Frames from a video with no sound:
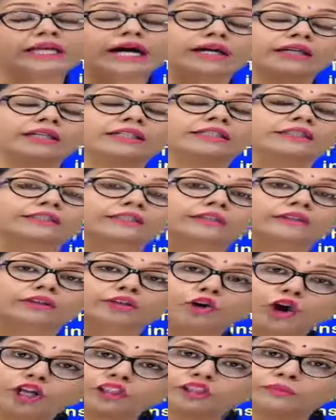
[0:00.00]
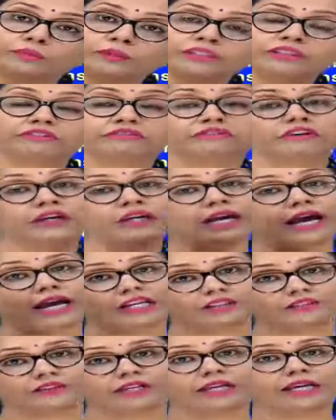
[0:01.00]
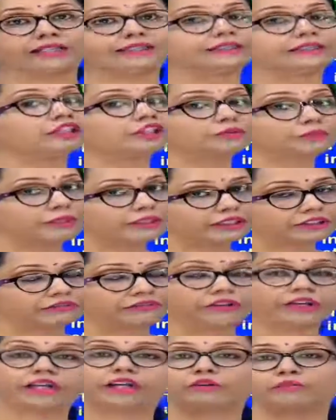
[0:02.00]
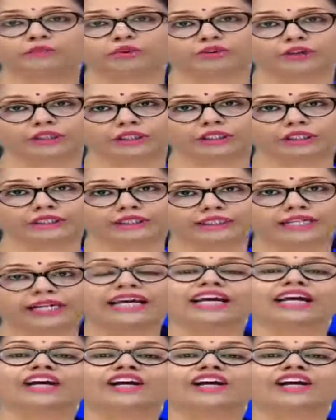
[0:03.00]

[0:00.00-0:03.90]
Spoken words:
that is the non-specific as well as the specific immunities.